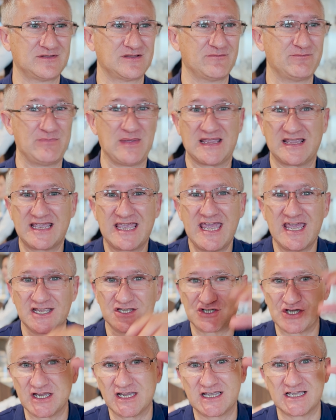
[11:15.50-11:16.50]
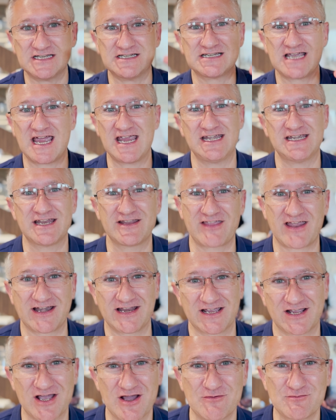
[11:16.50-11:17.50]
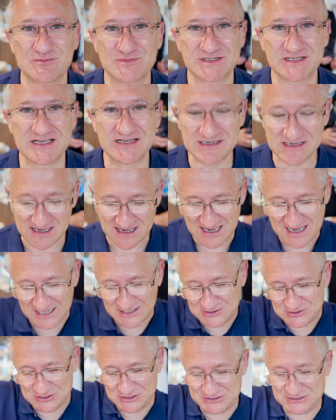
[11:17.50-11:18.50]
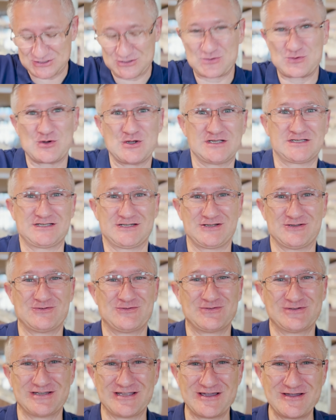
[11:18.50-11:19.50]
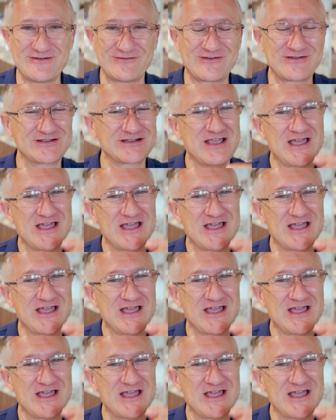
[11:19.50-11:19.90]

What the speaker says: big kitchen container that it comes in and just squirted it all over,